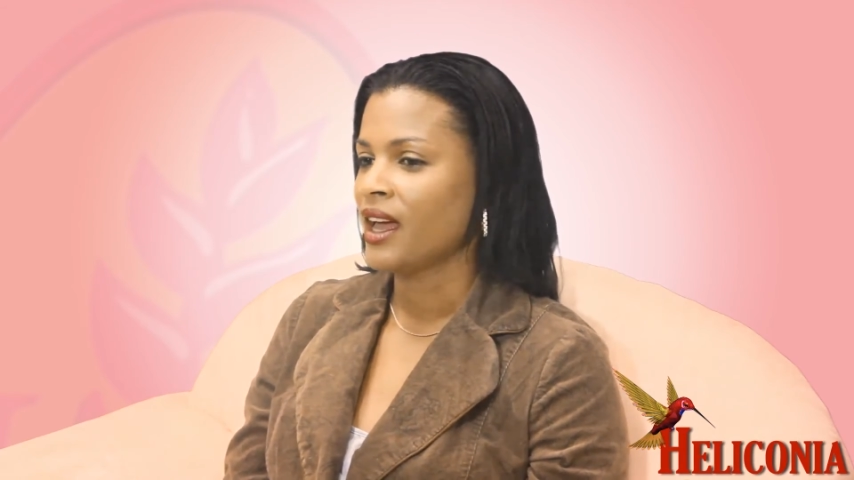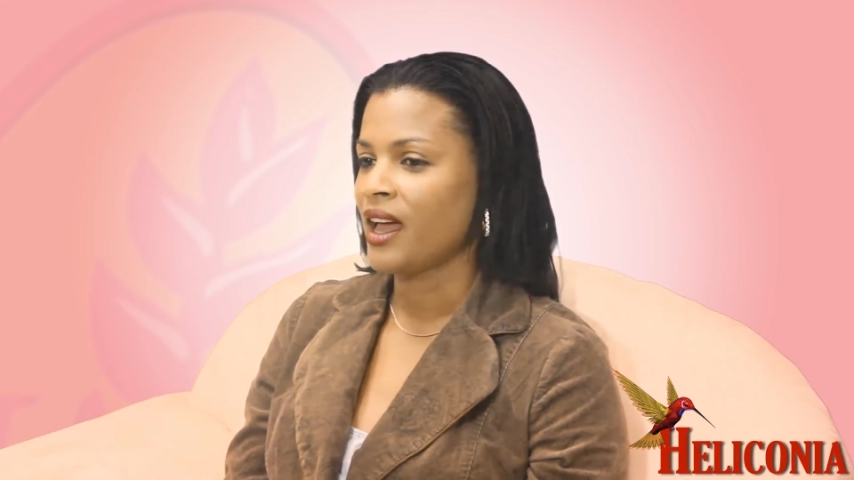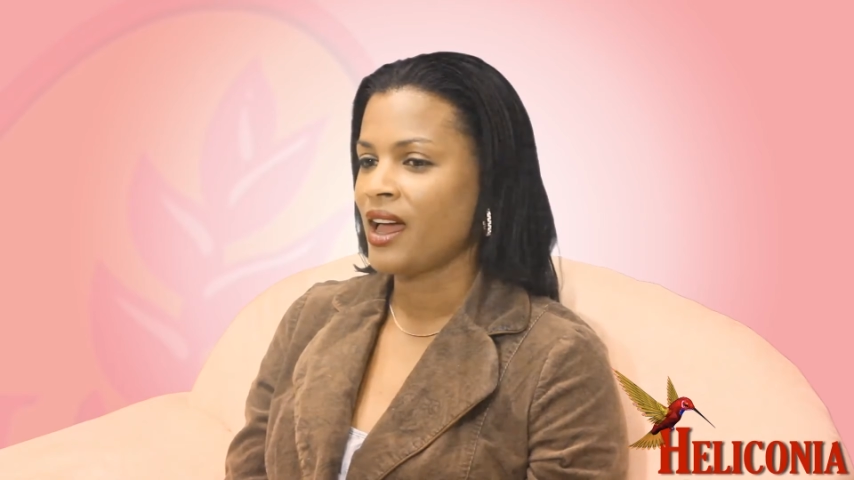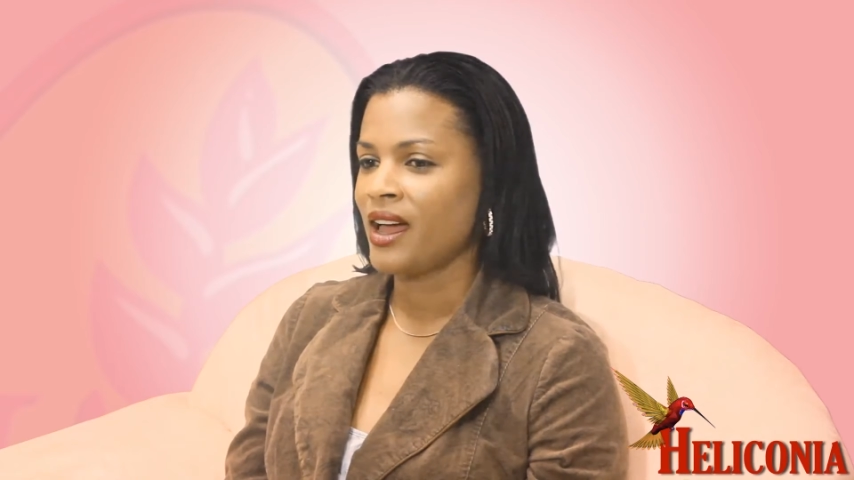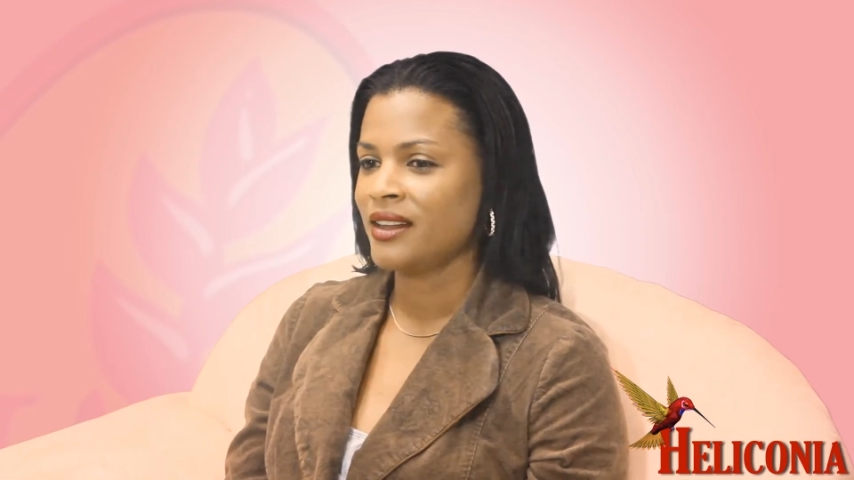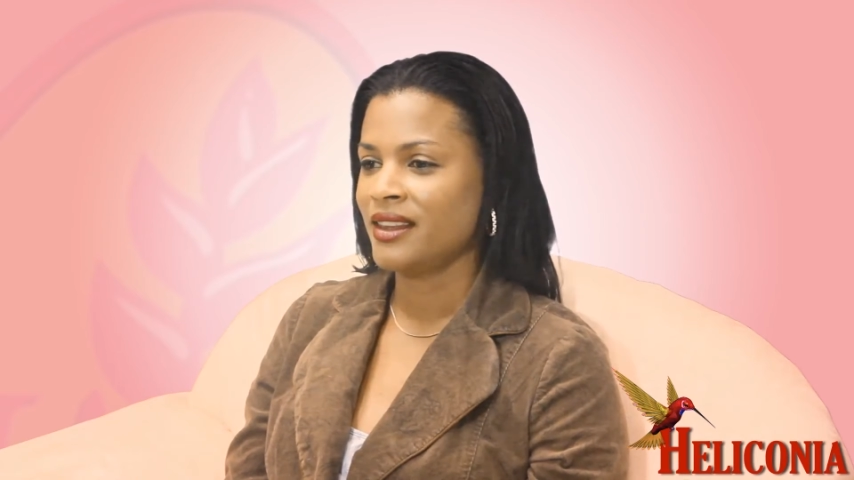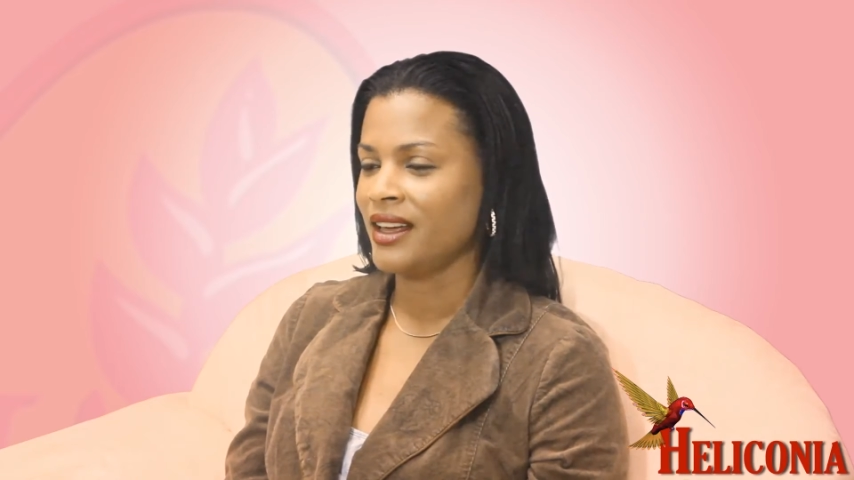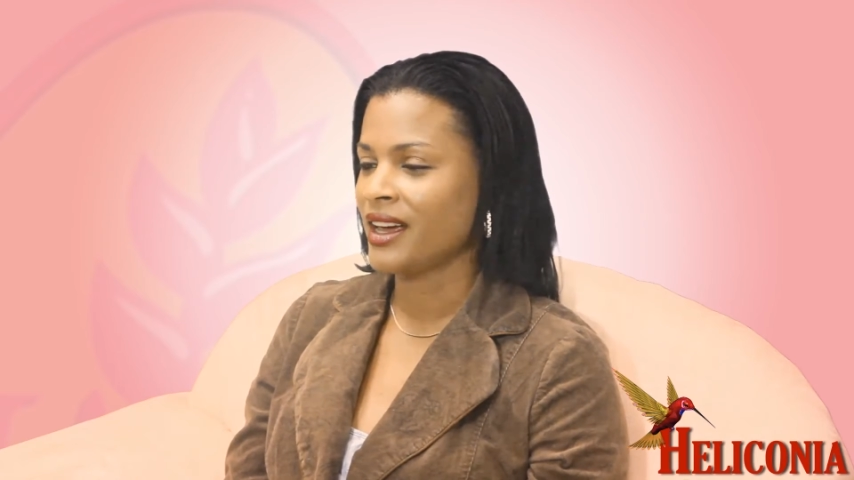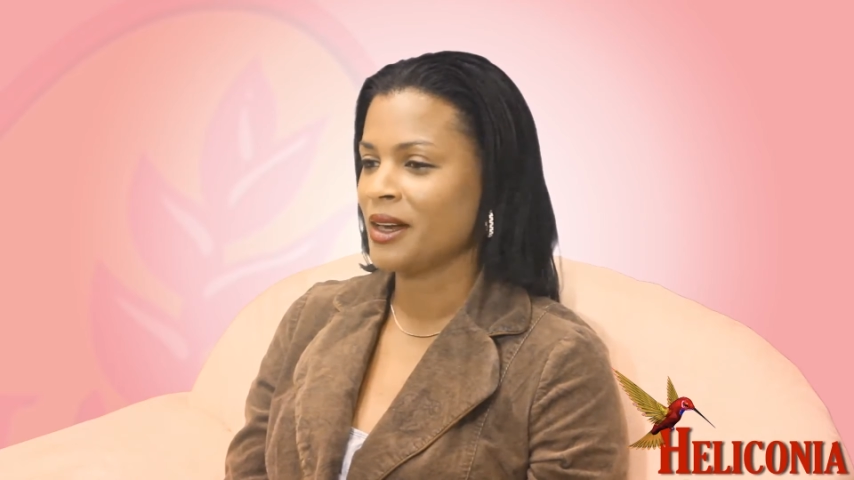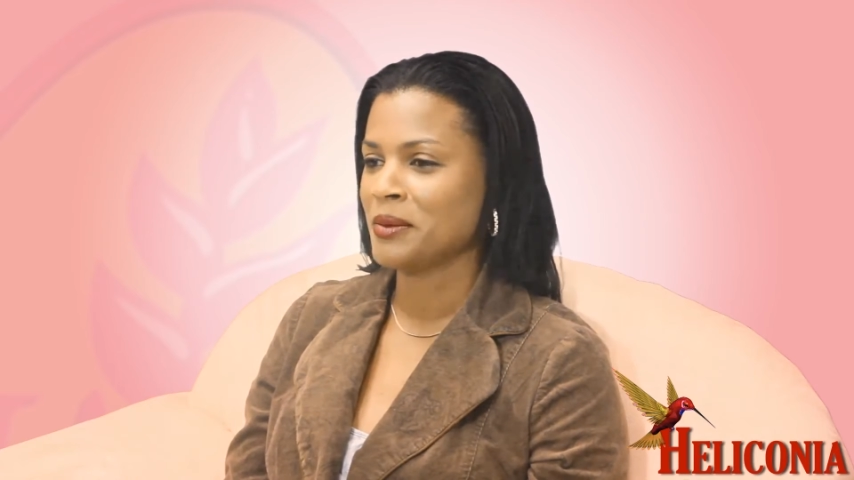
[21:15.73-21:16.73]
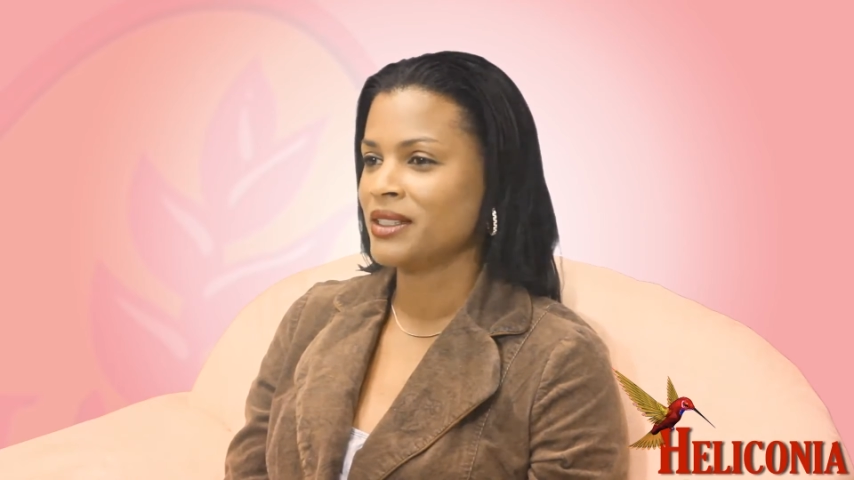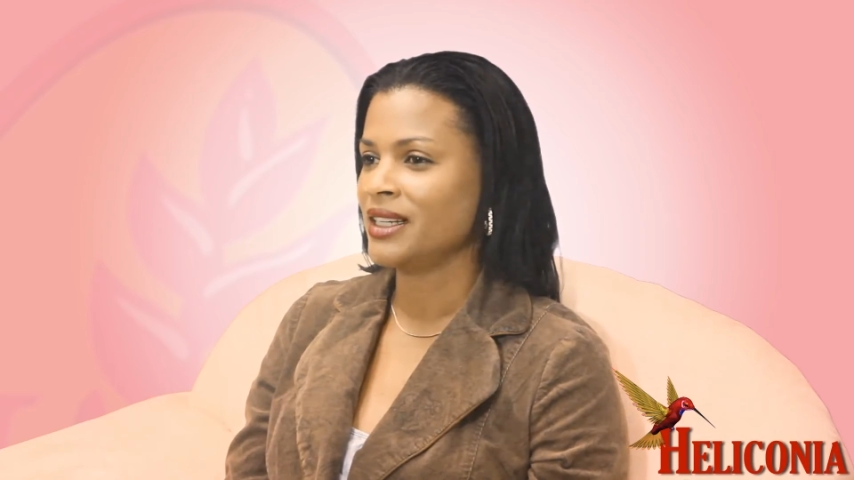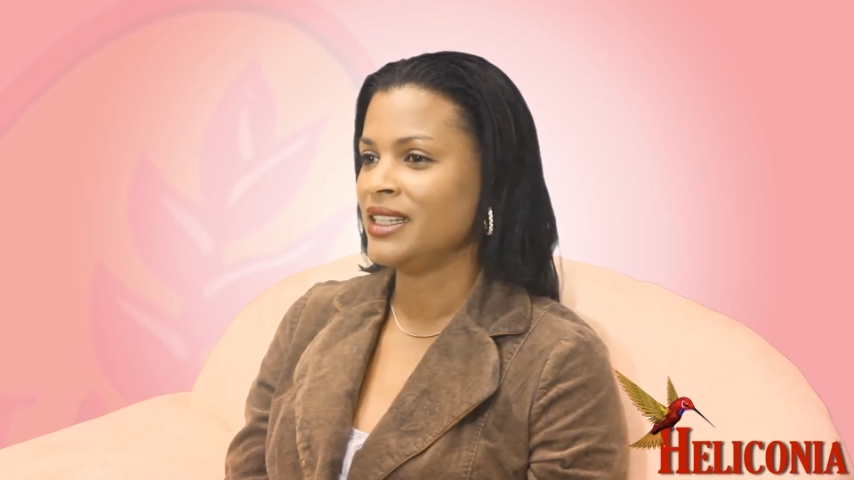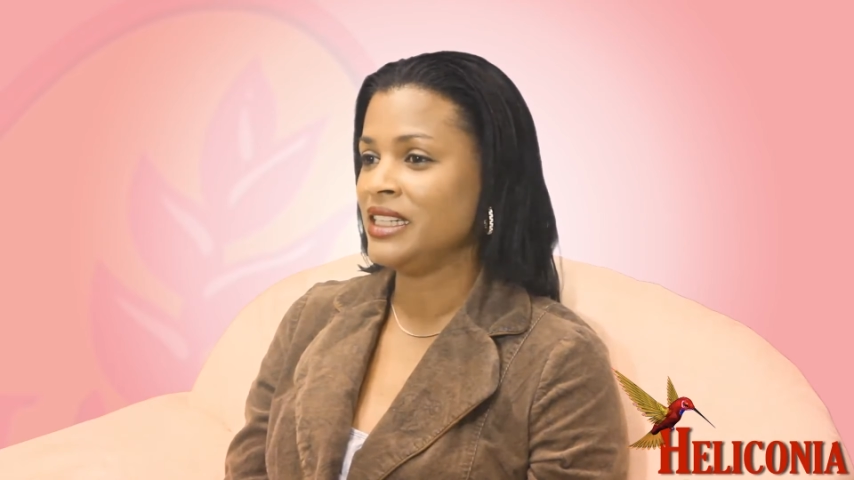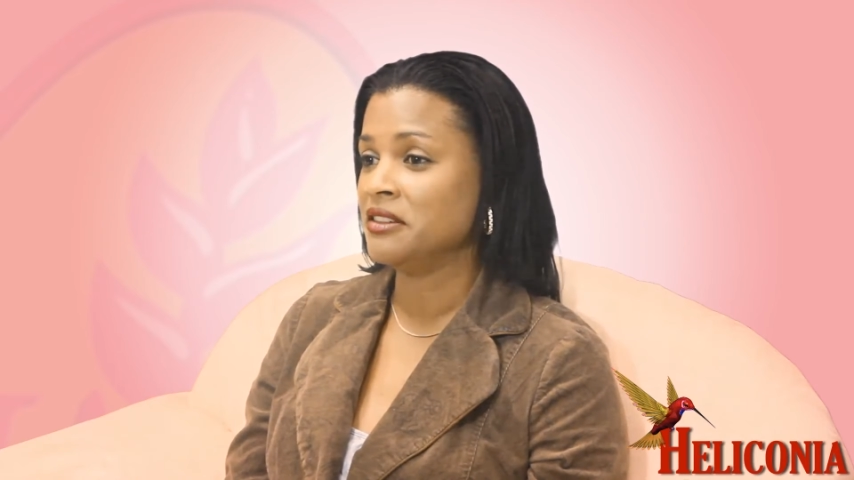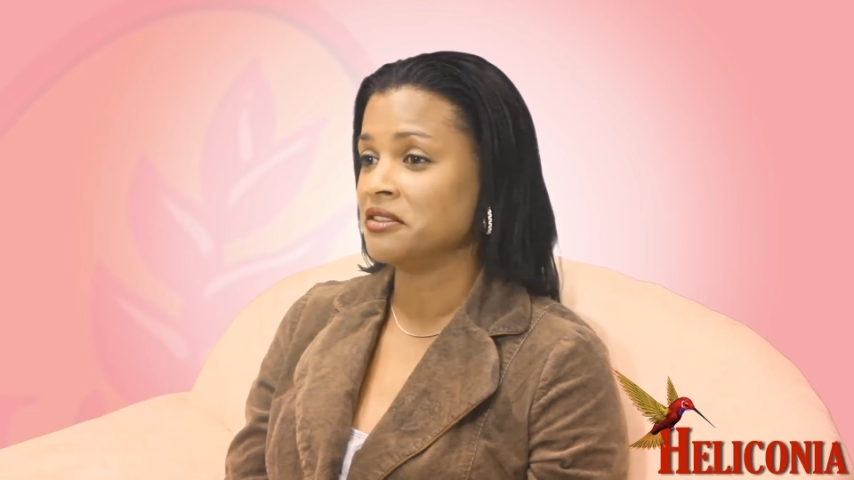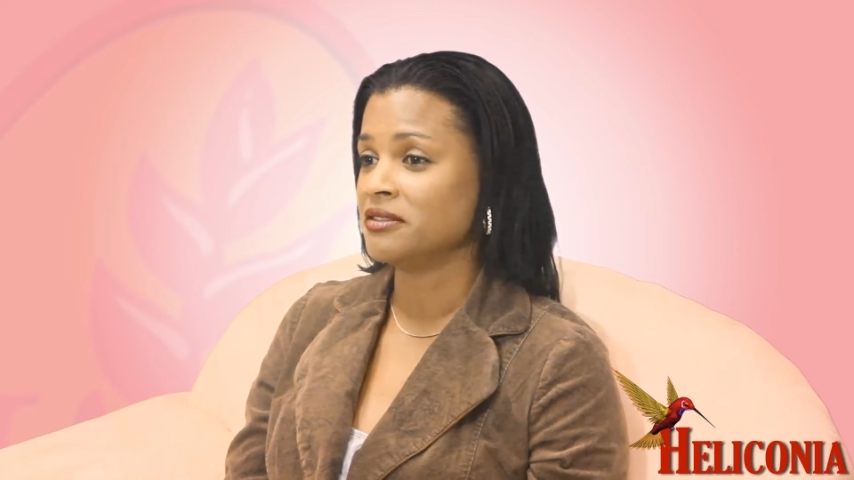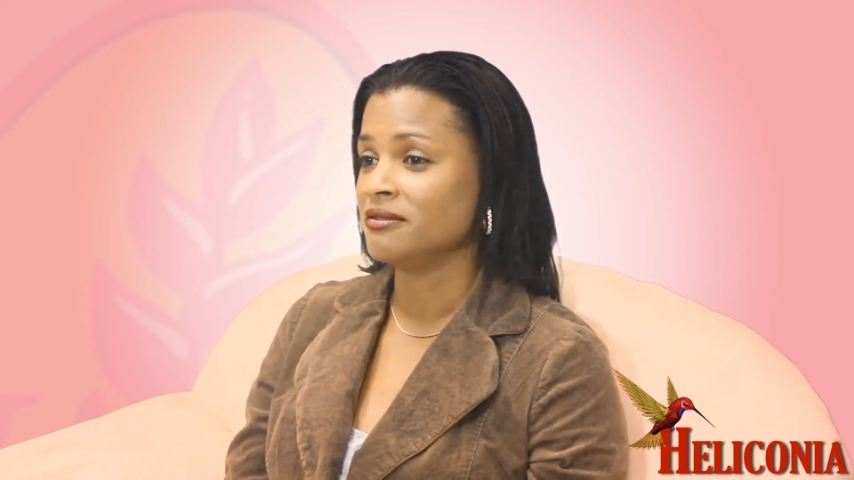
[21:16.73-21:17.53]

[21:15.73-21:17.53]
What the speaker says: And they get up and they leave.